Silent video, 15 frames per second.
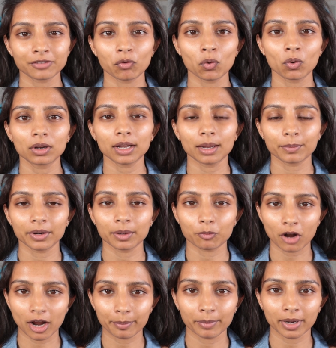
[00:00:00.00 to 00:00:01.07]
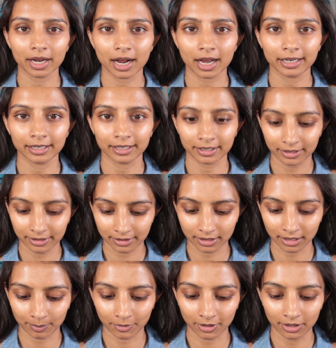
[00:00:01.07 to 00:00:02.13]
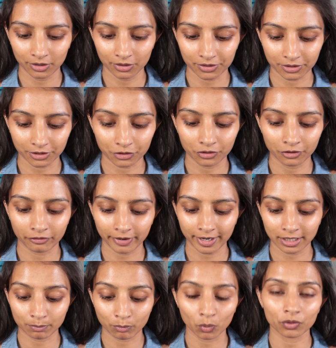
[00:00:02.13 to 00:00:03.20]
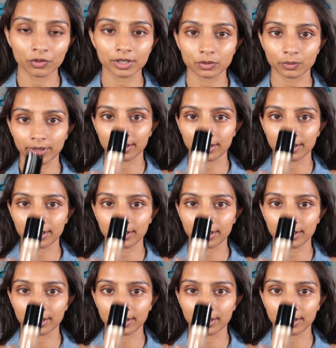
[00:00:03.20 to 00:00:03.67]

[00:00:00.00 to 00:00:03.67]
of all, I'm going to prime my eyelids. I'm going to use the Too Faced Born This Way